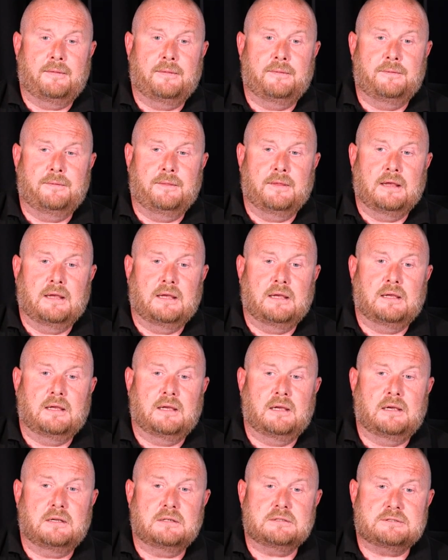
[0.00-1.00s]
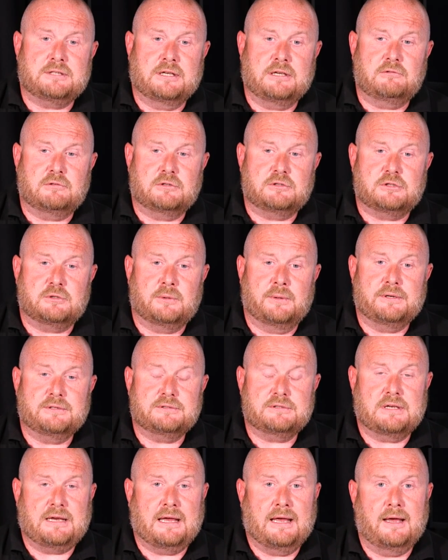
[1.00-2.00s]
The secret to it is
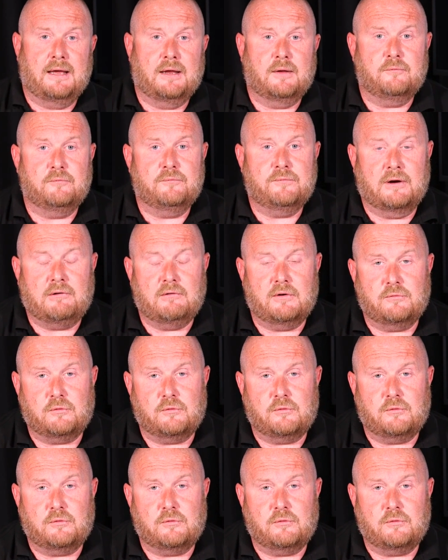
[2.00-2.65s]
to get a very,